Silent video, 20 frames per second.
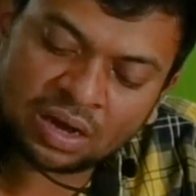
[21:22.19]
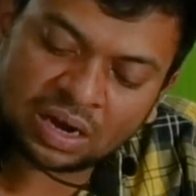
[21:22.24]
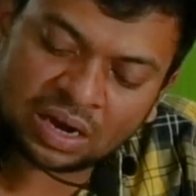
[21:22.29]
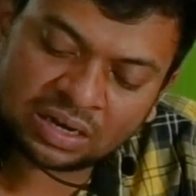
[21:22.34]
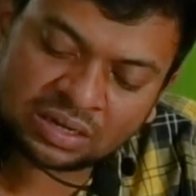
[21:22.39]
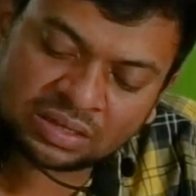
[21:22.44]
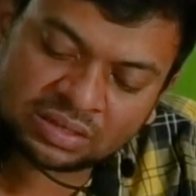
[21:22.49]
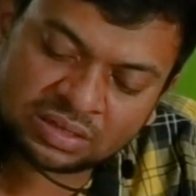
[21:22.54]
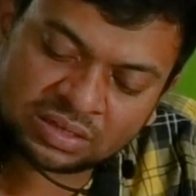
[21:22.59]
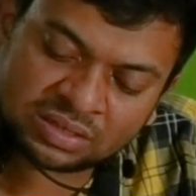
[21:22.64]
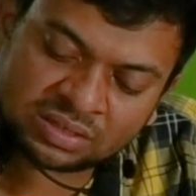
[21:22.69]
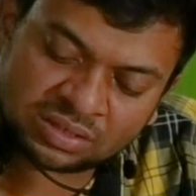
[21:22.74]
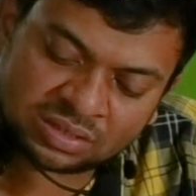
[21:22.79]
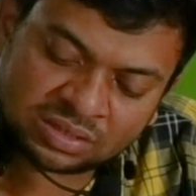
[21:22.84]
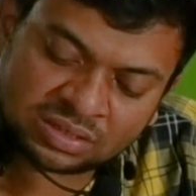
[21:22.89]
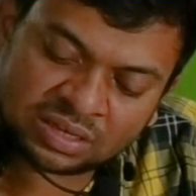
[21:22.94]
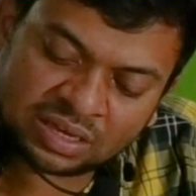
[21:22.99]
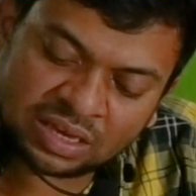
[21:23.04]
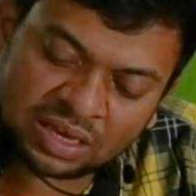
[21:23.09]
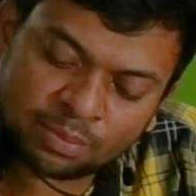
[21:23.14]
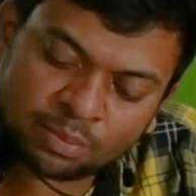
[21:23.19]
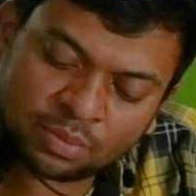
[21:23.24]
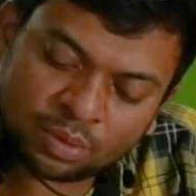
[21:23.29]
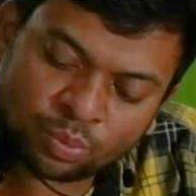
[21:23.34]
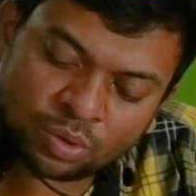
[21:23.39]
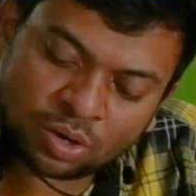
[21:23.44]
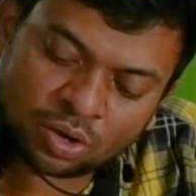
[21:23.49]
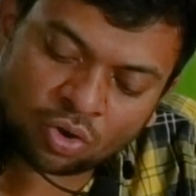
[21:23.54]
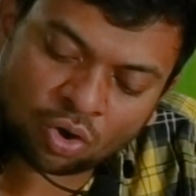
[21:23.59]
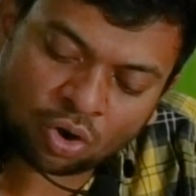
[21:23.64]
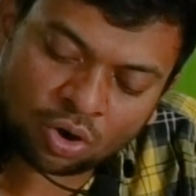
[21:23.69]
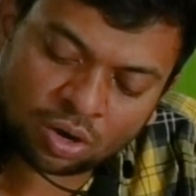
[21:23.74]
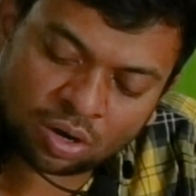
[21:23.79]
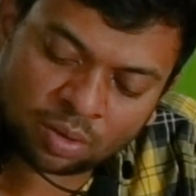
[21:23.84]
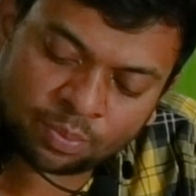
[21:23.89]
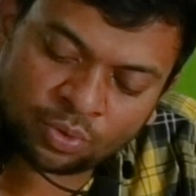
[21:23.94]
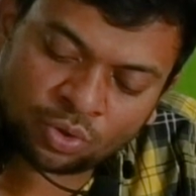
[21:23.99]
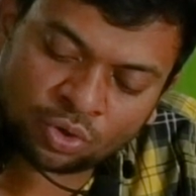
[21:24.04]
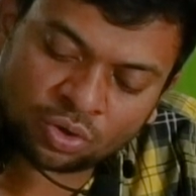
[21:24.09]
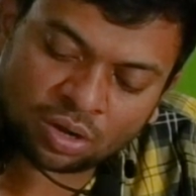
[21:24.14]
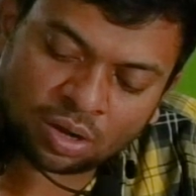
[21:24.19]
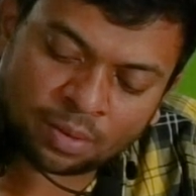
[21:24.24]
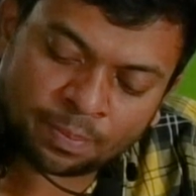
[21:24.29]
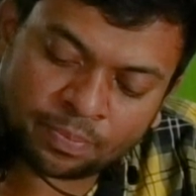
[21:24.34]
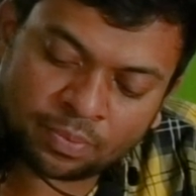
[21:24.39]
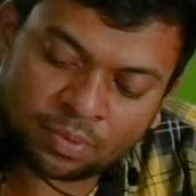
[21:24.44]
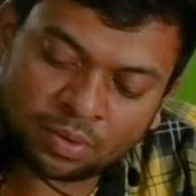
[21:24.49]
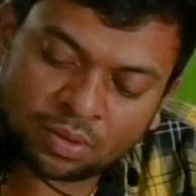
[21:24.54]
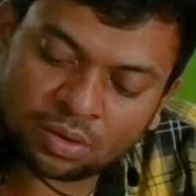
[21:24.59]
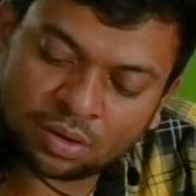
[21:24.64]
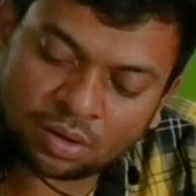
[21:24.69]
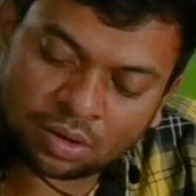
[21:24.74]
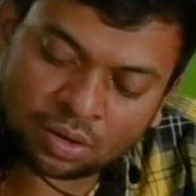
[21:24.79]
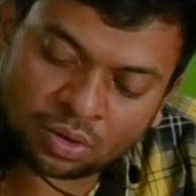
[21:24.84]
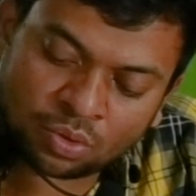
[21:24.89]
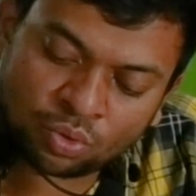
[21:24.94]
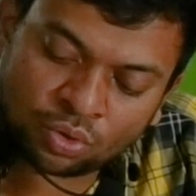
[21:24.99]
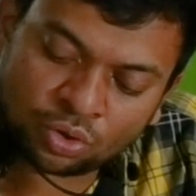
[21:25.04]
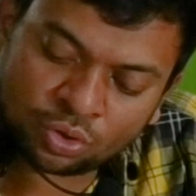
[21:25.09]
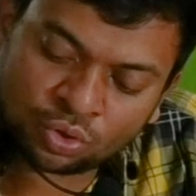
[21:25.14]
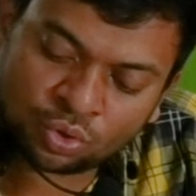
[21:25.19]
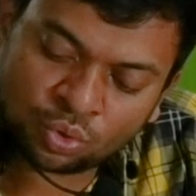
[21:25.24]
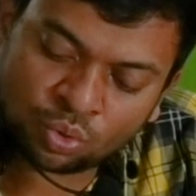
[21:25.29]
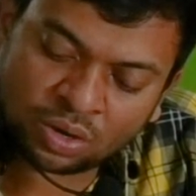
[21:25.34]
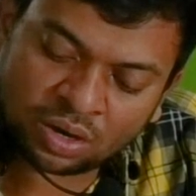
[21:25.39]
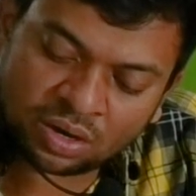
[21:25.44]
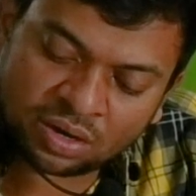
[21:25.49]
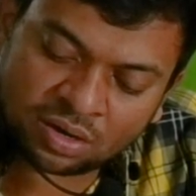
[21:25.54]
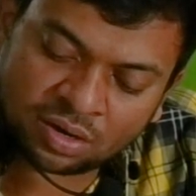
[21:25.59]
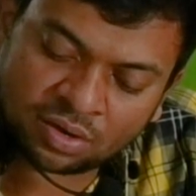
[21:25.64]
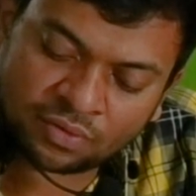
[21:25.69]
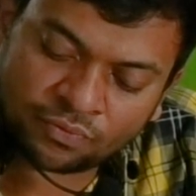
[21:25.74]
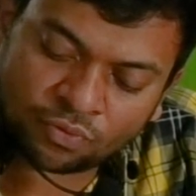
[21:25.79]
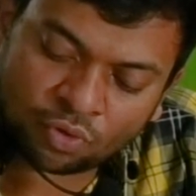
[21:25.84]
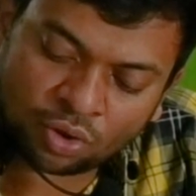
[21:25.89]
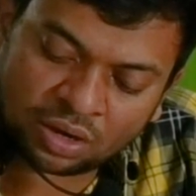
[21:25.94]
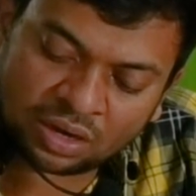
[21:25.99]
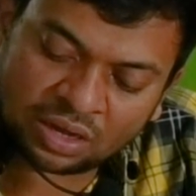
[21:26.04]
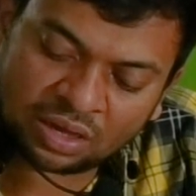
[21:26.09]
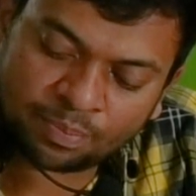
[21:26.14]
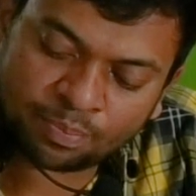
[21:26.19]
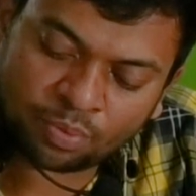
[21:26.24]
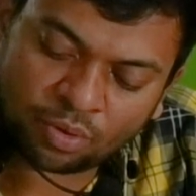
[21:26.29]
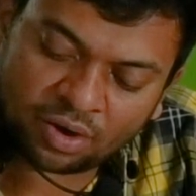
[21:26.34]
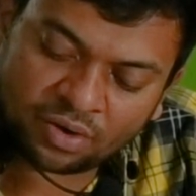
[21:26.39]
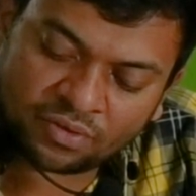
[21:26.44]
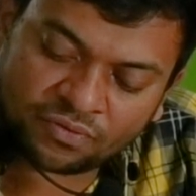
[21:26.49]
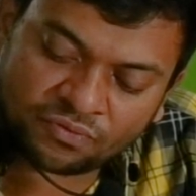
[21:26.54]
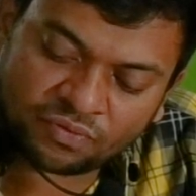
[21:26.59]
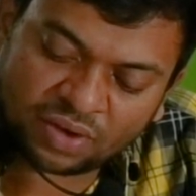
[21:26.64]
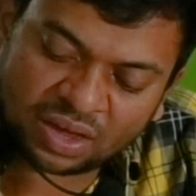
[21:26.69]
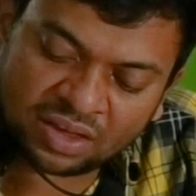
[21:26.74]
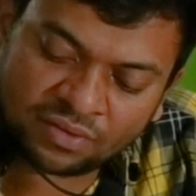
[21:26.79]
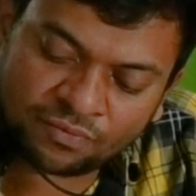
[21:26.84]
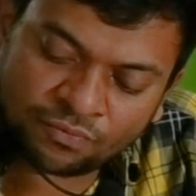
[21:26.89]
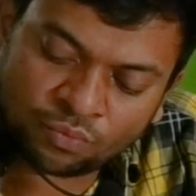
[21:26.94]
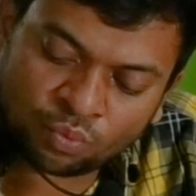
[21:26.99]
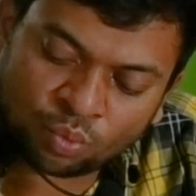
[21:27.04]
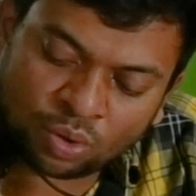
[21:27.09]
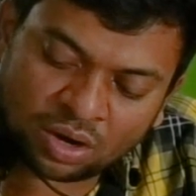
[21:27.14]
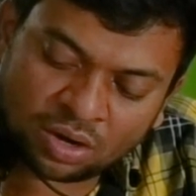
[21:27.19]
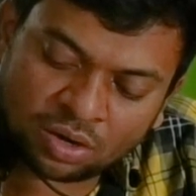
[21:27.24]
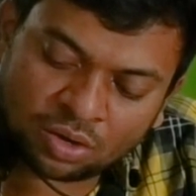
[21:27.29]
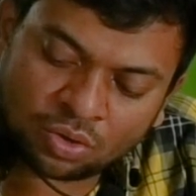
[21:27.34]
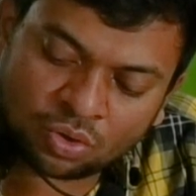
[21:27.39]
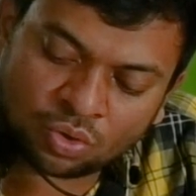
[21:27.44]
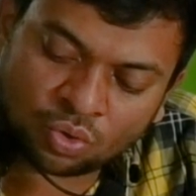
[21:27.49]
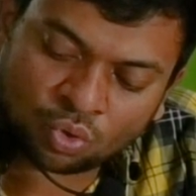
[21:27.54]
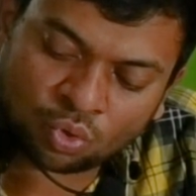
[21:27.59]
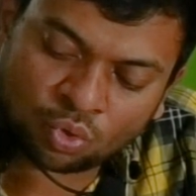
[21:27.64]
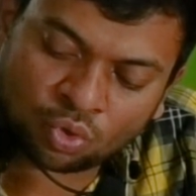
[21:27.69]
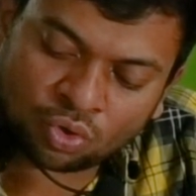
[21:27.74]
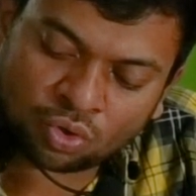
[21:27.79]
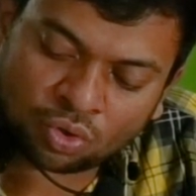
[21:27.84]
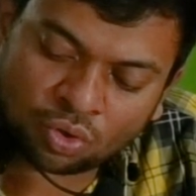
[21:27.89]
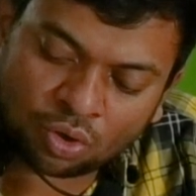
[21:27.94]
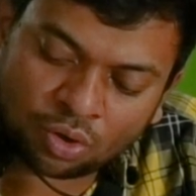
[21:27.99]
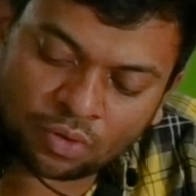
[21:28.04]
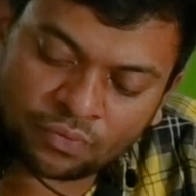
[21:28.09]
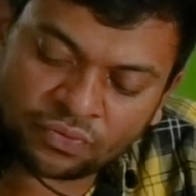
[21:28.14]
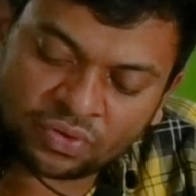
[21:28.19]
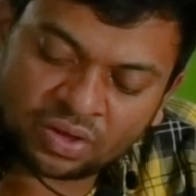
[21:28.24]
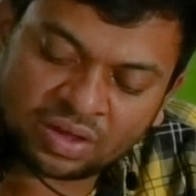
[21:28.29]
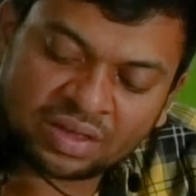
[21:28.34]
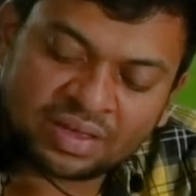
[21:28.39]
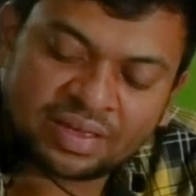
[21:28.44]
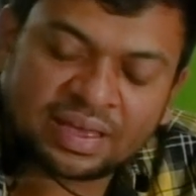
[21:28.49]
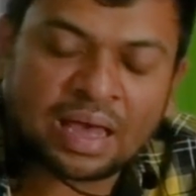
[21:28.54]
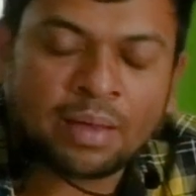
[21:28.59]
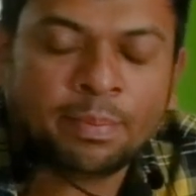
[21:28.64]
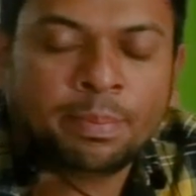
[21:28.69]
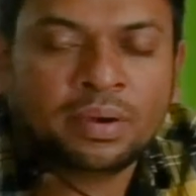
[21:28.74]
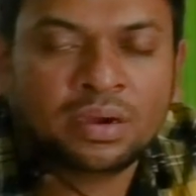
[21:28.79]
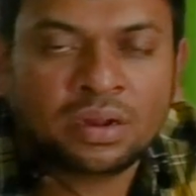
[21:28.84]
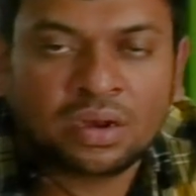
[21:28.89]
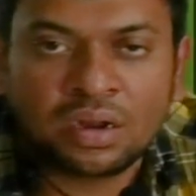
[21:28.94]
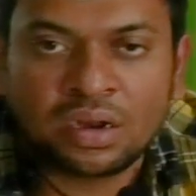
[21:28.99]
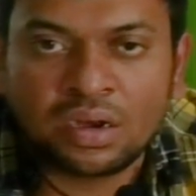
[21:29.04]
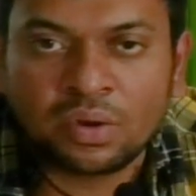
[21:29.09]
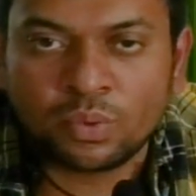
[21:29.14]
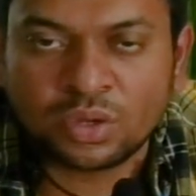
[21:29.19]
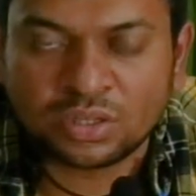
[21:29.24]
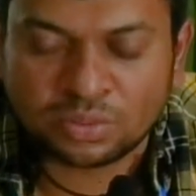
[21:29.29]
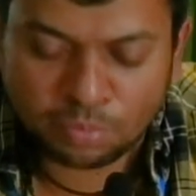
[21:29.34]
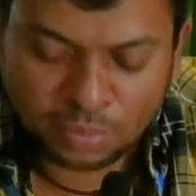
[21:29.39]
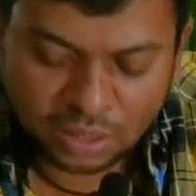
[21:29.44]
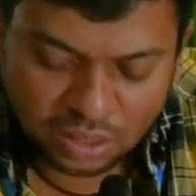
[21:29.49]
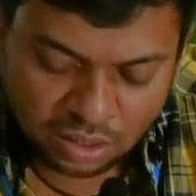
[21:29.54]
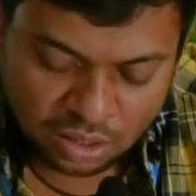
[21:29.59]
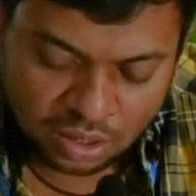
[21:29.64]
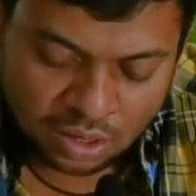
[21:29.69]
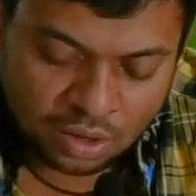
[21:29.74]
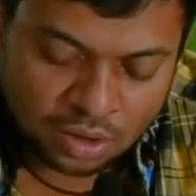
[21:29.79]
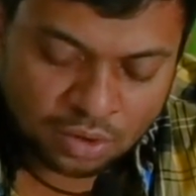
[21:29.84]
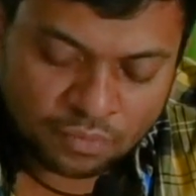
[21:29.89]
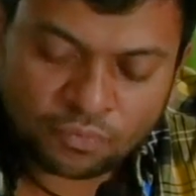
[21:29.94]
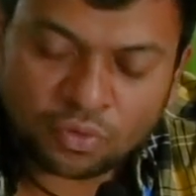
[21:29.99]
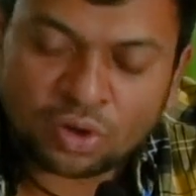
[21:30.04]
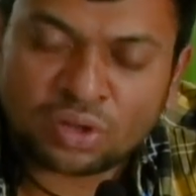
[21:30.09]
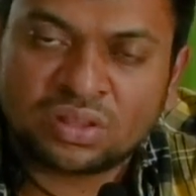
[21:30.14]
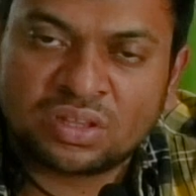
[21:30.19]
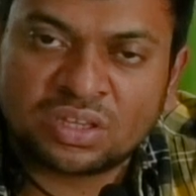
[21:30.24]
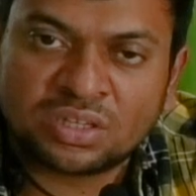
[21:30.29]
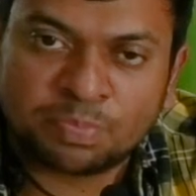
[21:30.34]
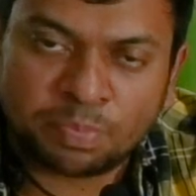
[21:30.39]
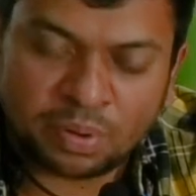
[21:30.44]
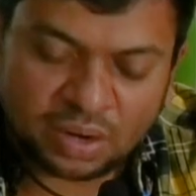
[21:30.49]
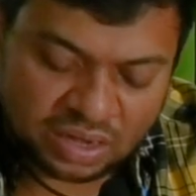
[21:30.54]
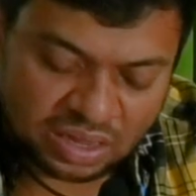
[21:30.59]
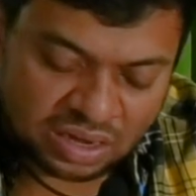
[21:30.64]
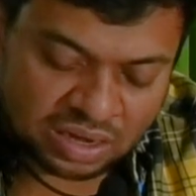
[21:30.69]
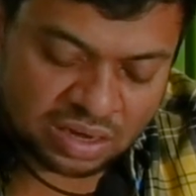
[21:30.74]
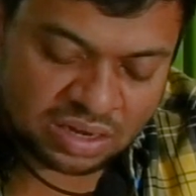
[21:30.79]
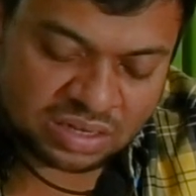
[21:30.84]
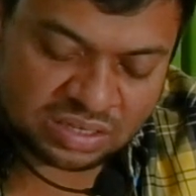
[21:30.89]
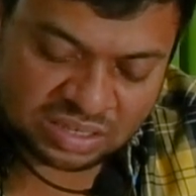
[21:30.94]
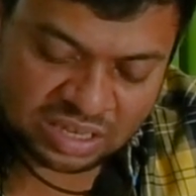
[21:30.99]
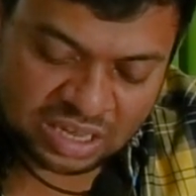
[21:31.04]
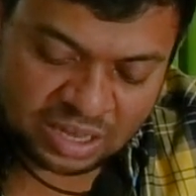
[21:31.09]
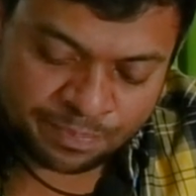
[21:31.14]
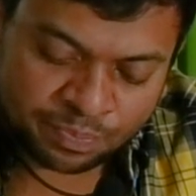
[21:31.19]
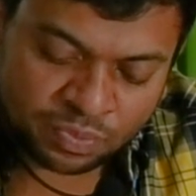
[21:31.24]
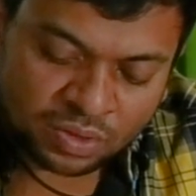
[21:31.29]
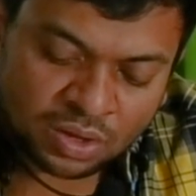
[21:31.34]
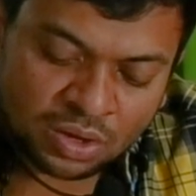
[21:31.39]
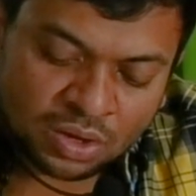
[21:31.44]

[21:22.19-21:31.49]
and this scheme will contribute up around 240.51 crore of capital investment for this particular scheme.